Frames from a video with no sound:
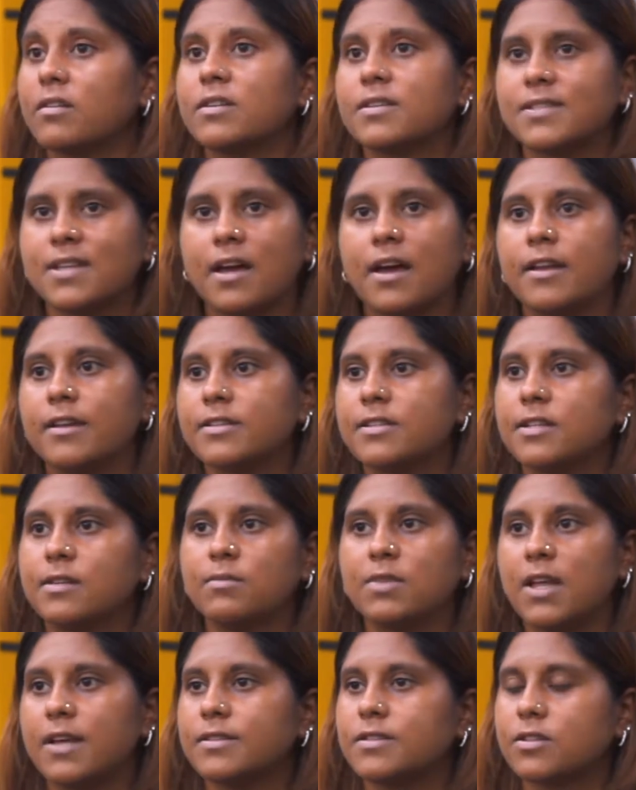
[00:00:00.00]
Because I had a
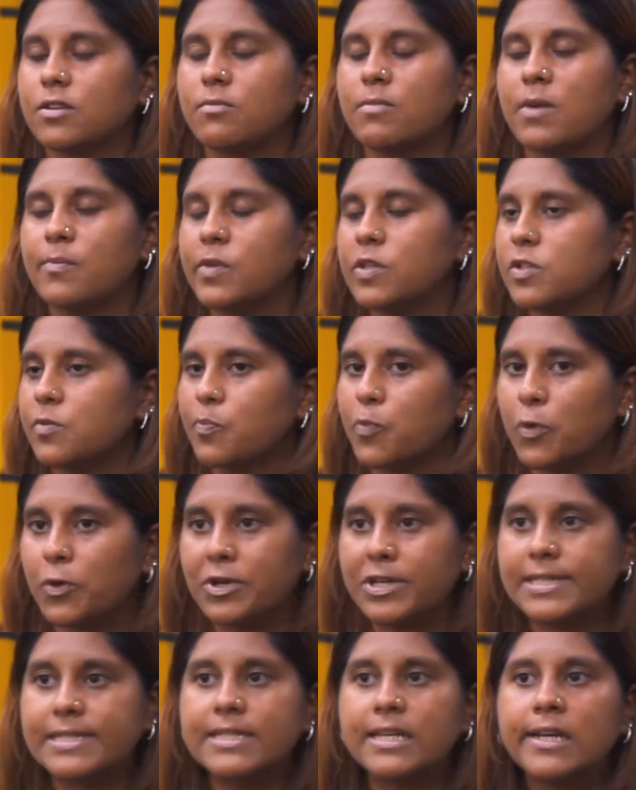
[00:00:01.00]
team last year, my midget
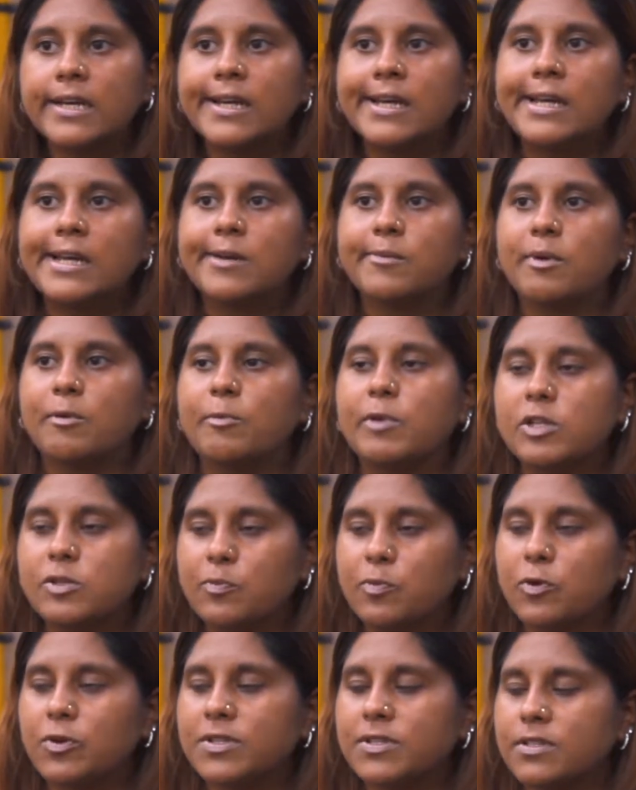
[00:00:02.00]
boys
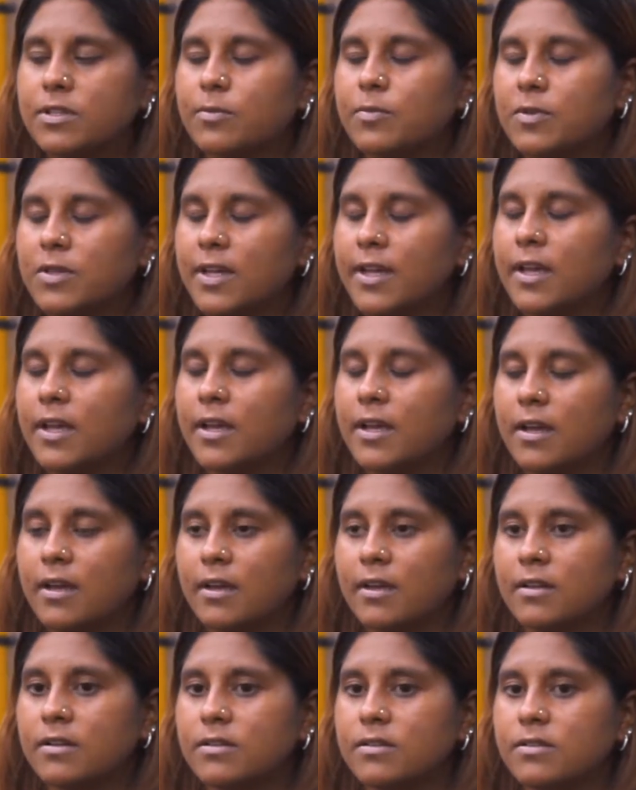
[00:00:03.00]
AA,
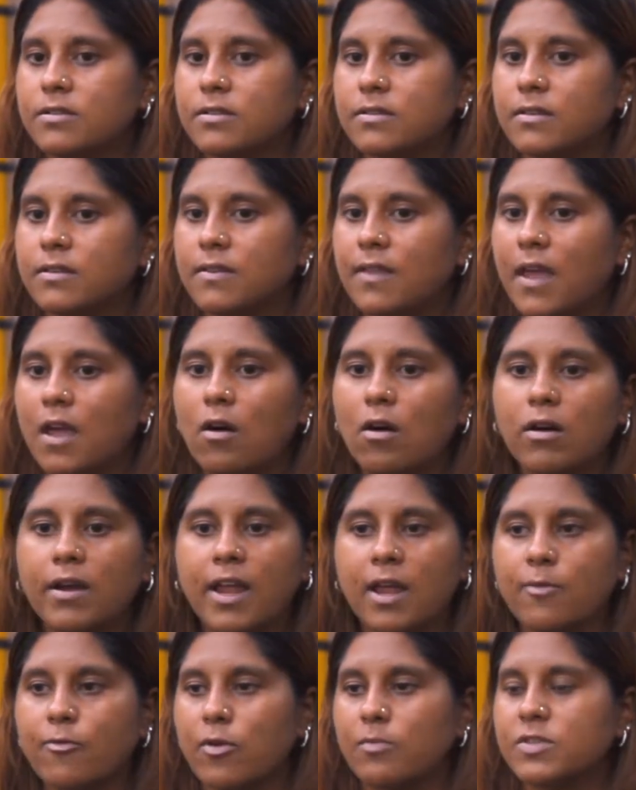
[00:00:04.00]
and they all
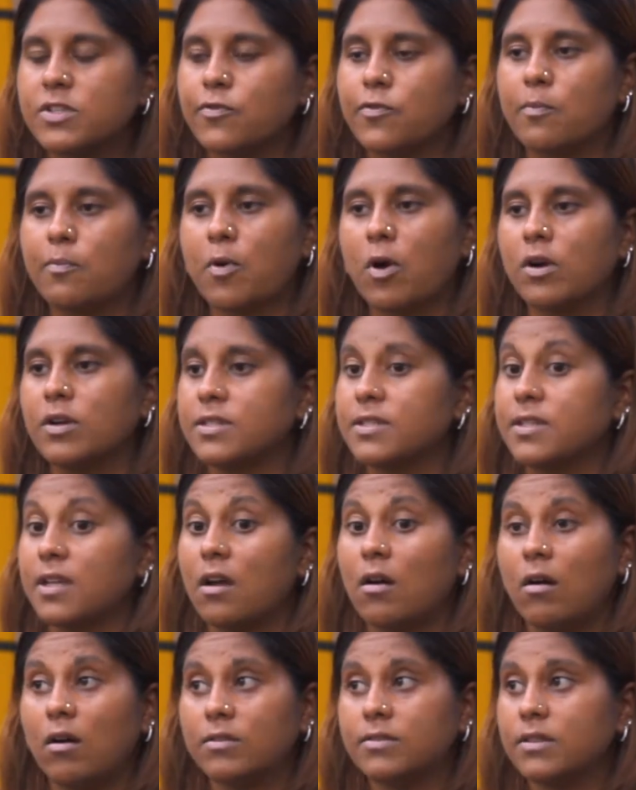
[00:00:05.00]
came from different parts.
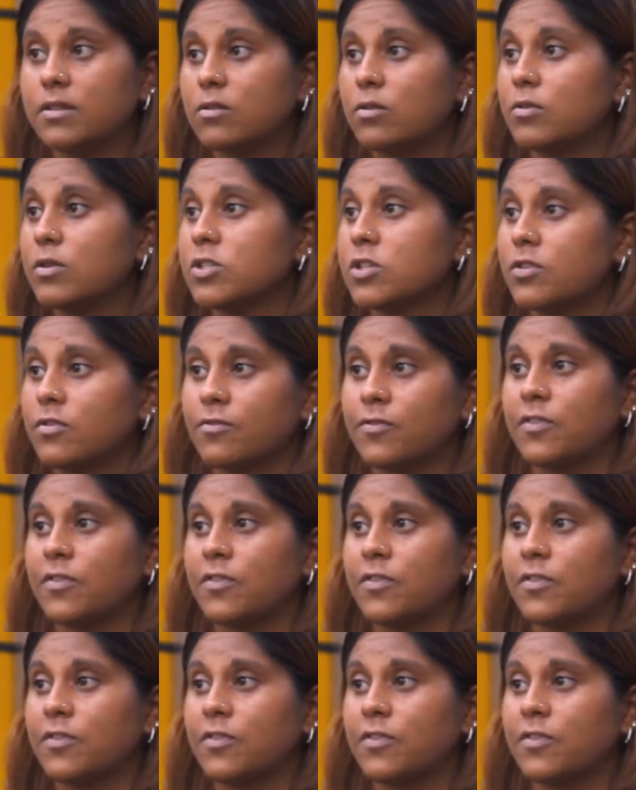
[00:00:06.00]
They all didn't know each other.